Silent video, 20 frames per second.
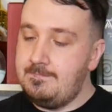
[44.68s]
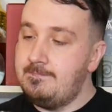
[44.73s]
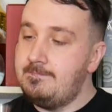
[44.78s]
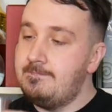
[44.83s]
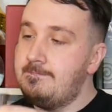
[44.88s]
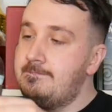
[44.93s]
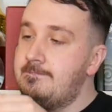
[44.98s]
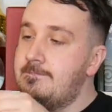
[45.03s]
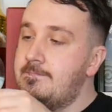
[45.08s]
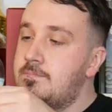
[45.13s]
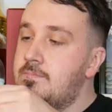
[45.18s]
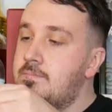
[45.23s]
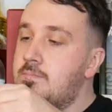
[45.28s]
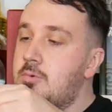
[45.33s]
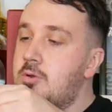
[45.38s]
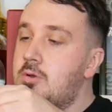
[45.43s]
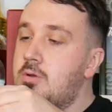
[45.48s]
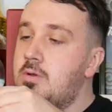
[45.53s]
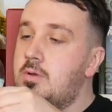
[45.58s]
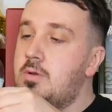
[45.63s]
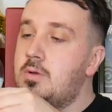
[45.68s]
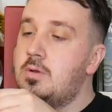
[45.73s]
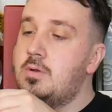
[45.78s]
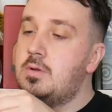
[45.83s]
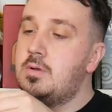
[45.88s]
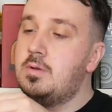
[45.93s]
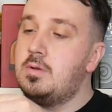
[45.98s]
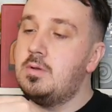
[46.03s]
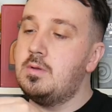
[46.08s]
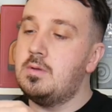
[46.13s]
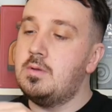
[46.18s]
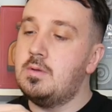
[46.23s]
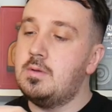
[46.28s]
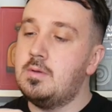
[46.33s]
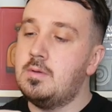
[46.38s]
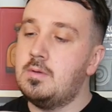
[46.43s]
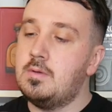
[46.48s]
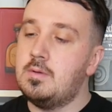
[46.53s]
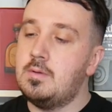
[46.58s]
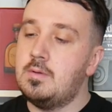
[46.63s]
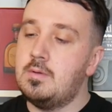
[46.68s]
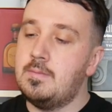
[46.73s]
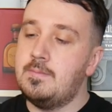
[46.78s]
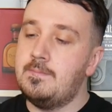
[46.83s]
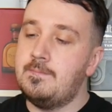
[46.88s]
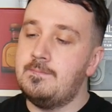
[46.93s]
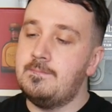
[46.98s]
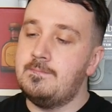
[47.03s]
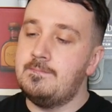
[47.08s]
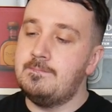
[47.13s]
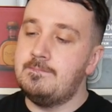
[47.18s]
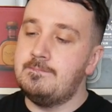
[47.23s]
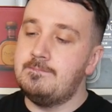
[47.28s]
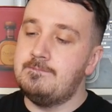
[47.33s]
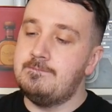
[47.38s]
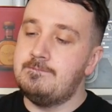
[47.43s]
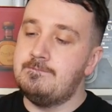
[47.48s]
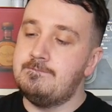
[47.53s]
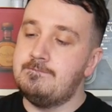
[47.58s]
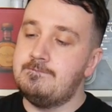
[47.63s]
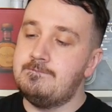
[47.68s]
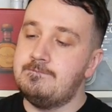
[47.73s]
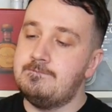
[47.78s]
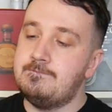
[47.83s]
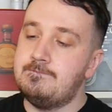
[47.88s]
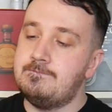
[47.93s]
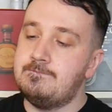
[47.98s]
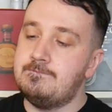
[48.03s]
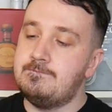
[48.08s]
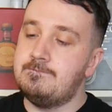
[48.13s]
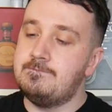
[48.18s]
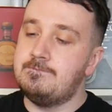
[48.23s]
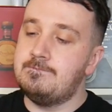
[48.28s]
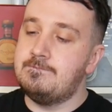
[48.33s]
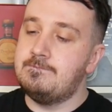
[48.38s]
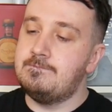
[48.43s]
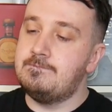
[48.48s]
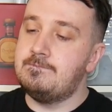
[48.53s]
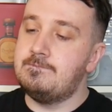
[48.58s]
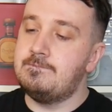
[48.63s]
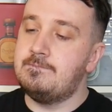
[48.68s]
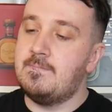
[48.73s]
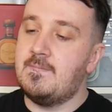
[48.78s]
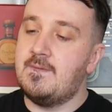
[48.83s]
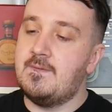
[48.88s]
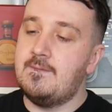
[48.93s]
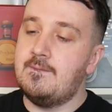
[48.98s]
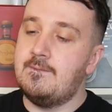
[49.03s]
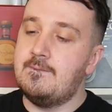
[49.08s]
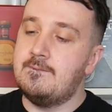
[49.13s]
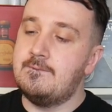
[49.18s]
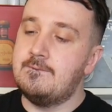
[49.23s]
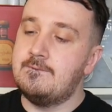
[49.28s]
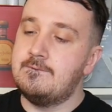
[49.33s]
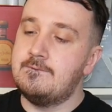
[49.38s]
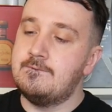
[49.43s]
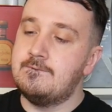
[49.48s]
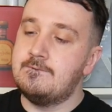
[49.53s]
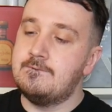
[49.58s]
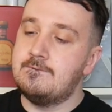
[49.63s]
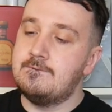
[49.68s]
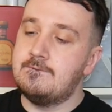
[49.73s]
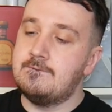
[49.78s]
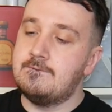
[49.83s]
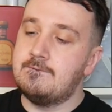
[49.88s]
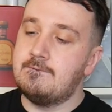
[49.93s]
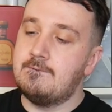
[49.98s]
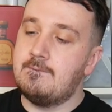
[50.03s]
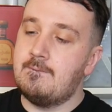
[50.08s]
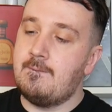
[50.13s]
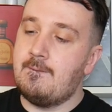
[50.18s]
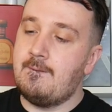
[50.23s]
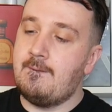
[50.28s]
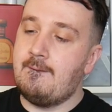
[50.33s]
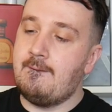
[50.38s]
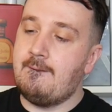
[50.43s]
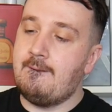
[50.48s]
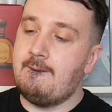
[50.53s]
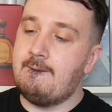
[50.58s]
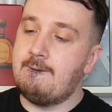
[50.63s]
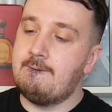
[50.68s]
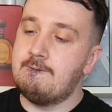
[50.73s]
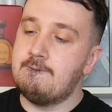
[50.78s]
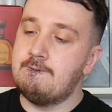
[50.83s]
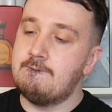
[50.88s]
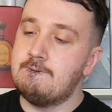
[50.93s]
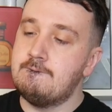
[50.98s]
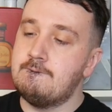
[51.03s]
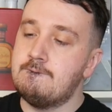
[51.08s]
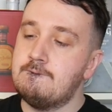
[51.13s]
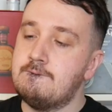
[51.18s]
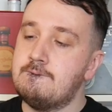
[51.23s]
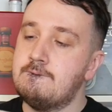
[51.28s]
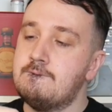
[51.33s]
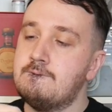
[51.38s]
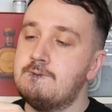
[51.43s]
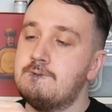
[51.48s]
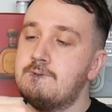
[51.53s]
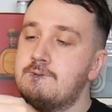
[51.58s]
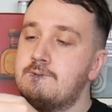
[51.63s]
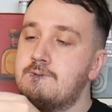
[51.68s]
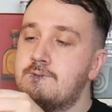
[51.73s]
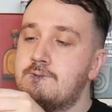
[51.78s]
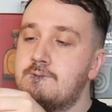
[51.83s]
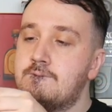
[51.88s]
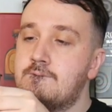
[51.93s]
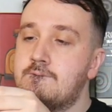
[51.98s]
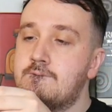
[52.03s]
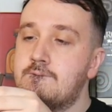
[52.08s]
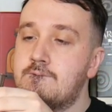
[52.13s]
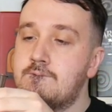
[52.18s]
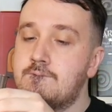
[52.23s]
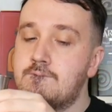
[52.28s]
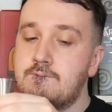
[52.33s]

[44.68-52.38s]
No one is speaking in this clip.